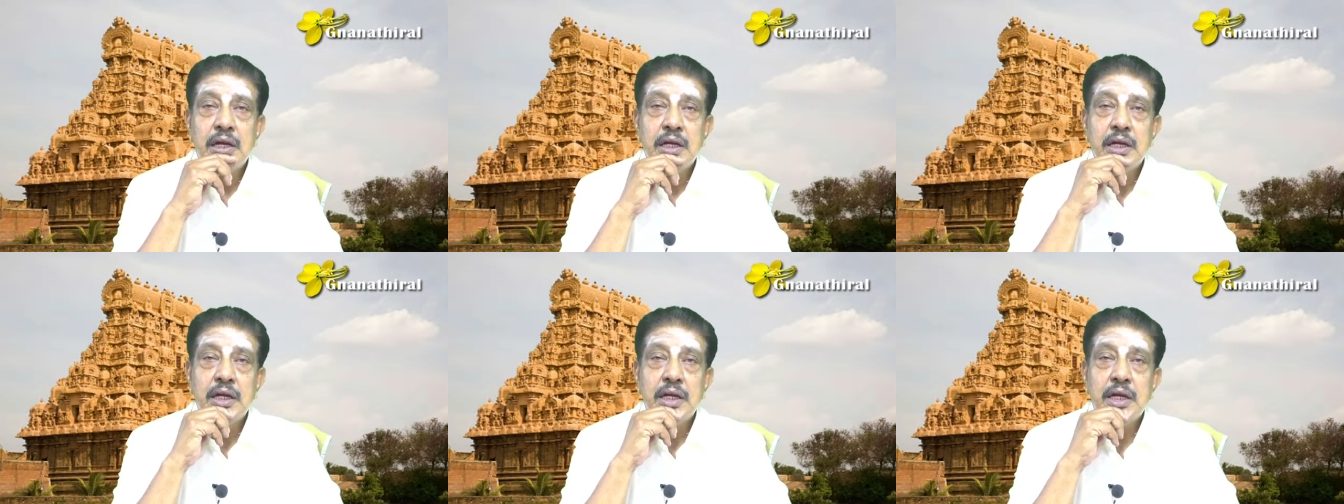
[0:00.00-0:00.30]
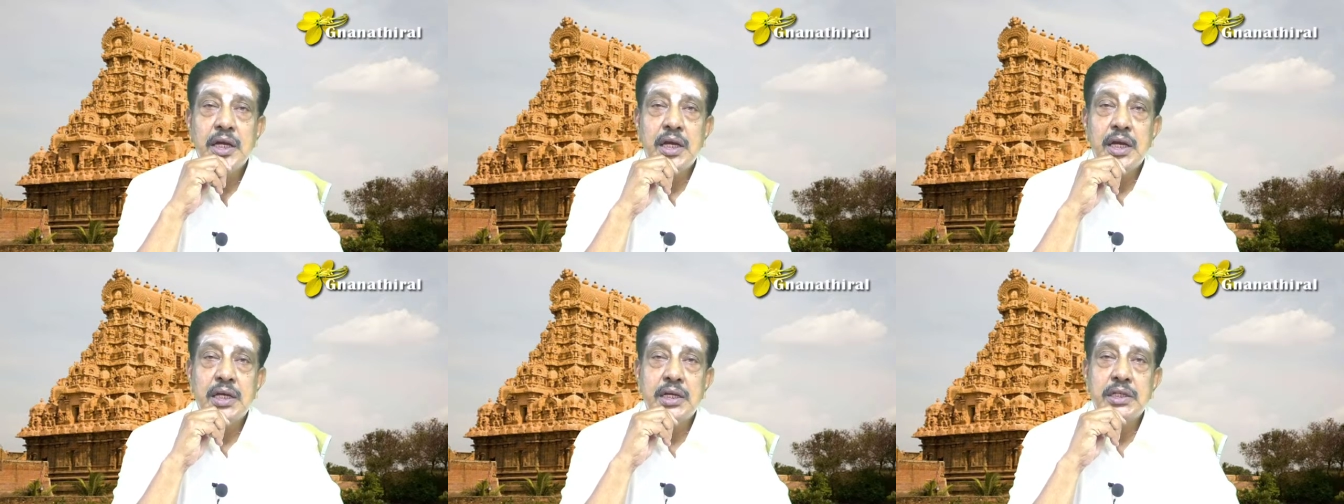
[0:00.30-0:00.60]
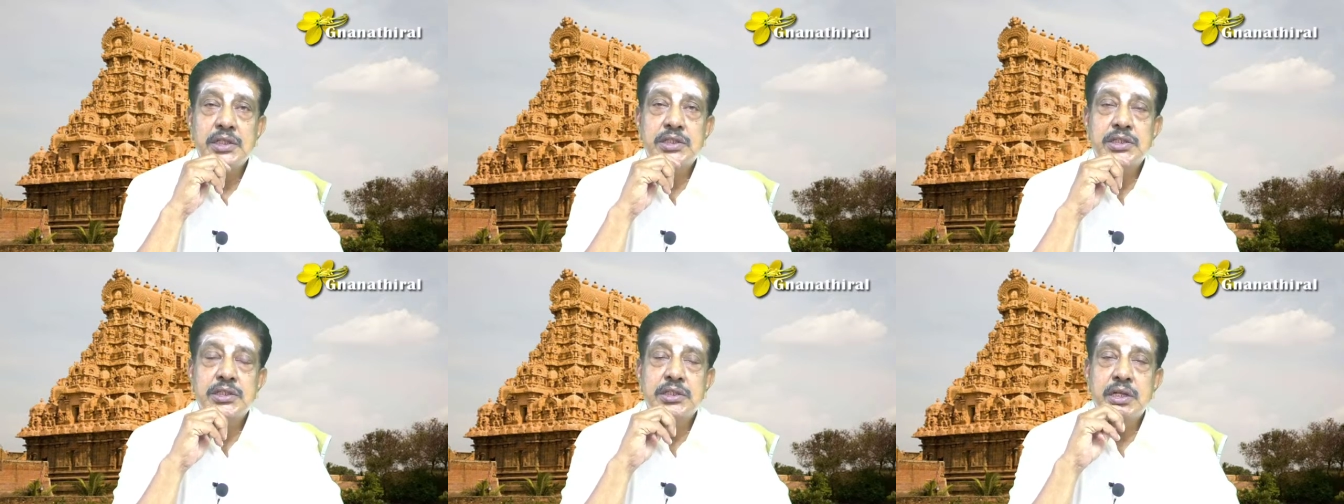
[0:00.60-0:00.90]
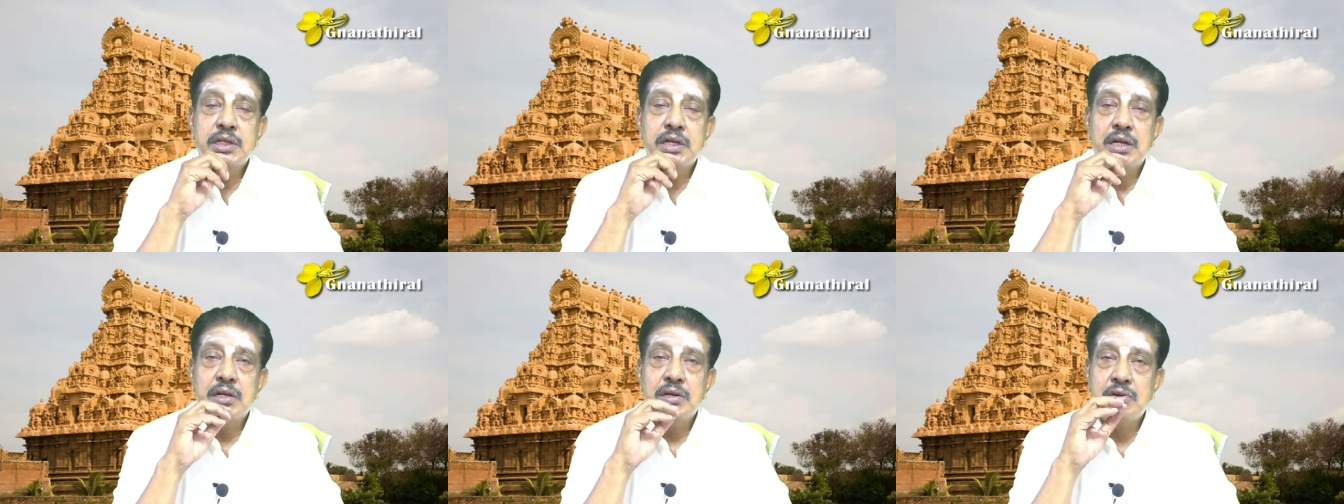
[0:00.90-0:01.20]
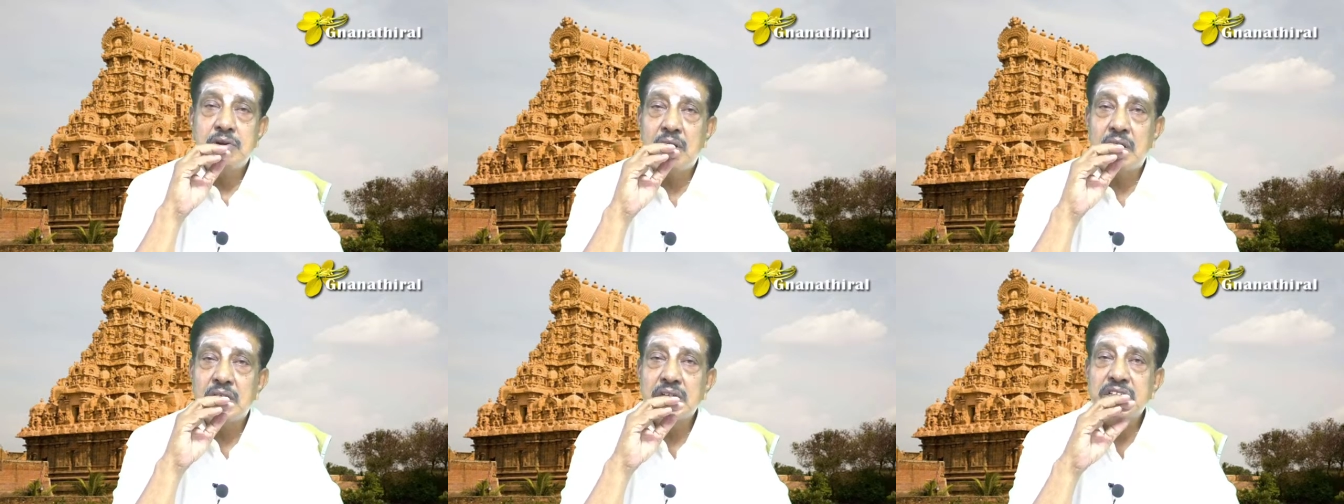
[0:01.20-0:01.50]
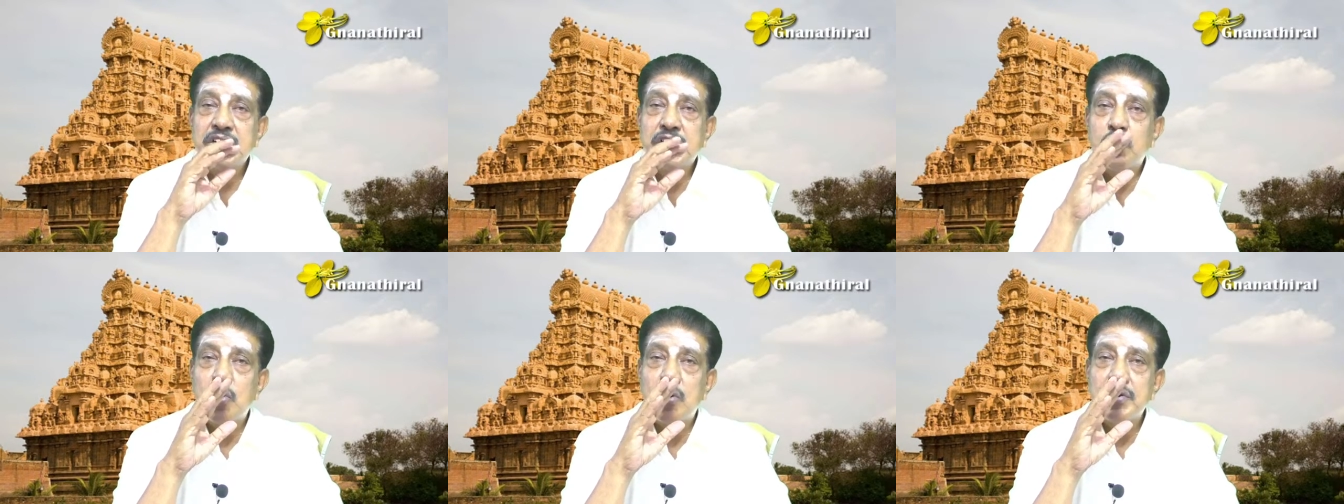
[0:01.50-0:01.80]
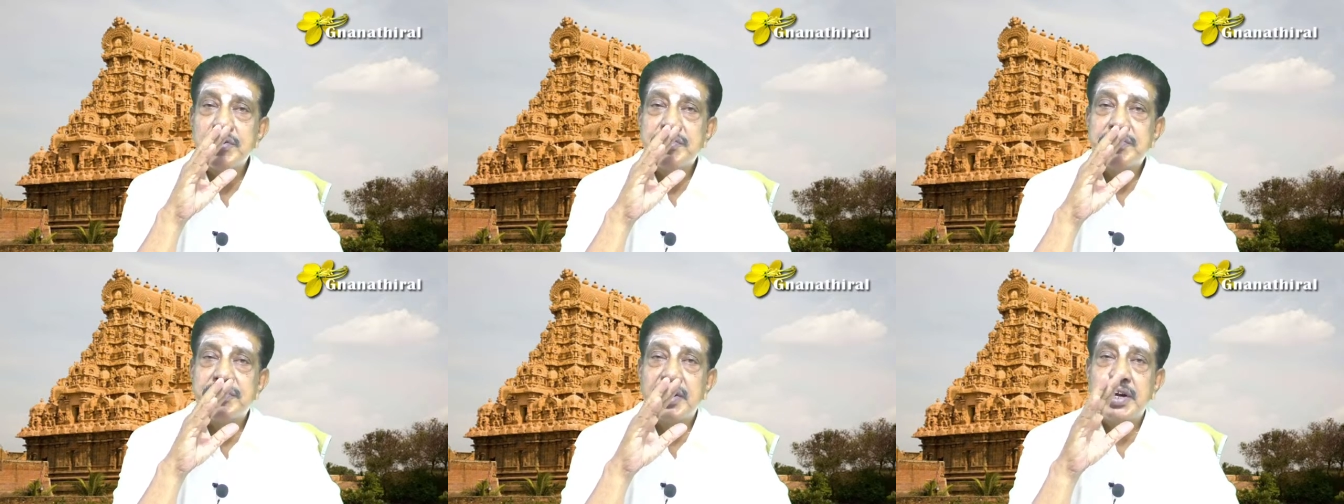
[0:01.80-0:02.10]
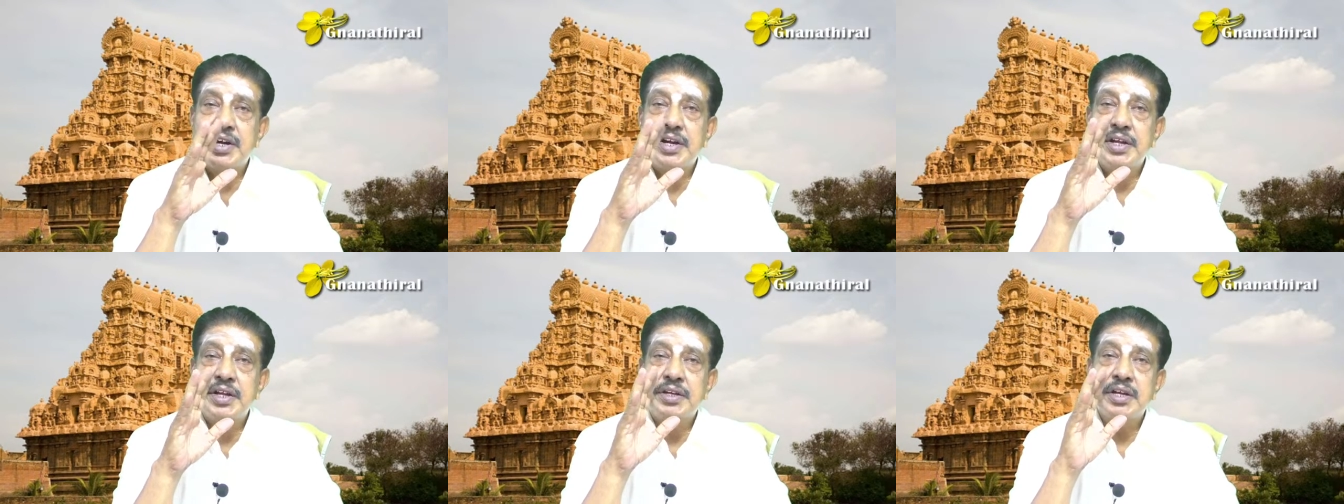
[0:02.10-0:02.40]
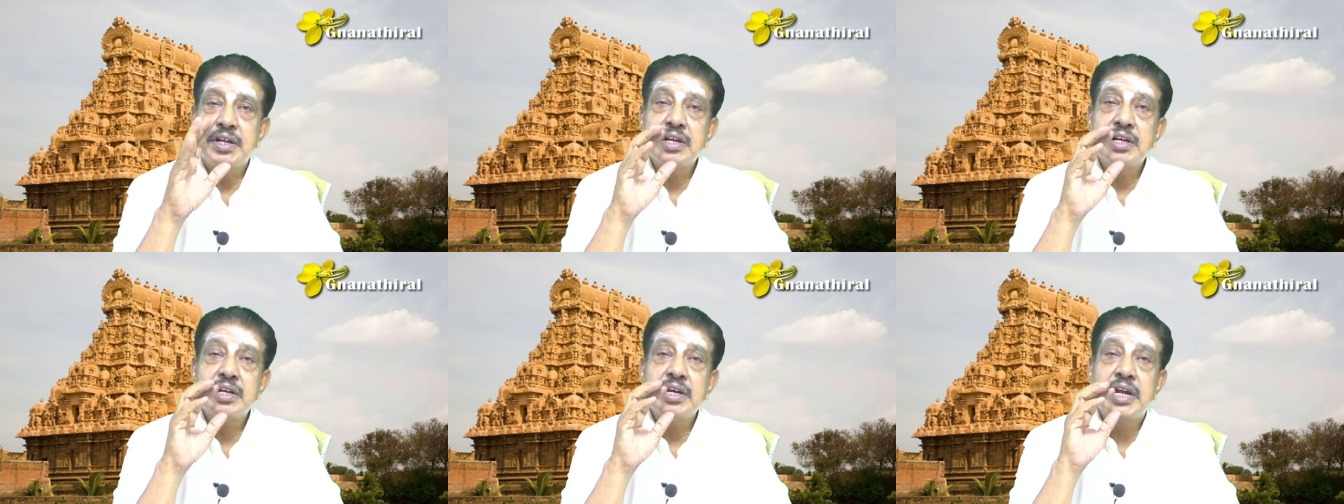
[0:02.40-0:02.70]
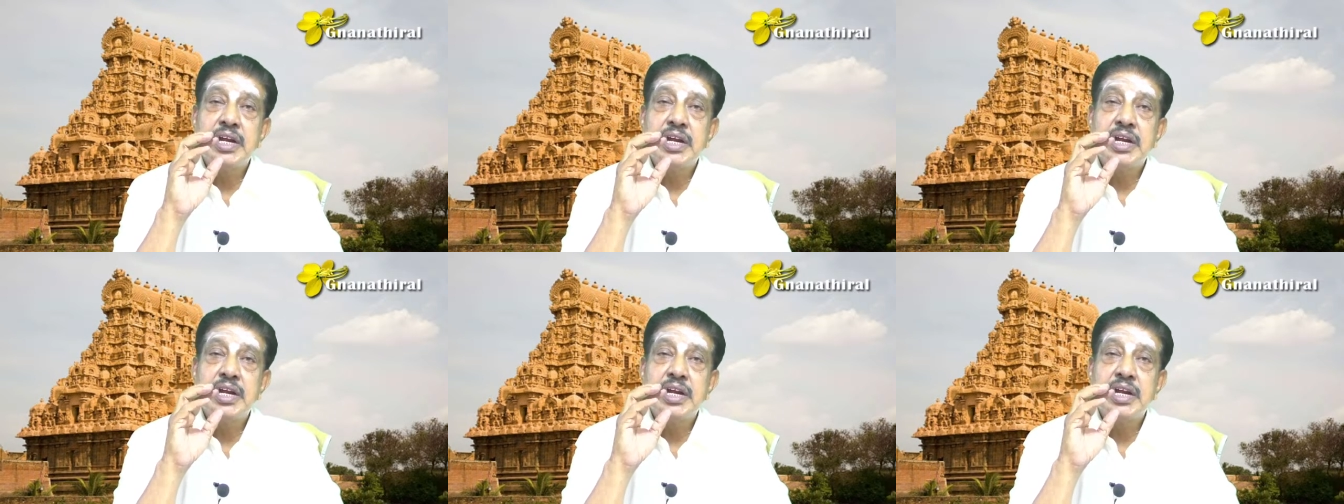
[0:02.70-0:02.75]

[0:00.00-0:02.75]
is not contradicting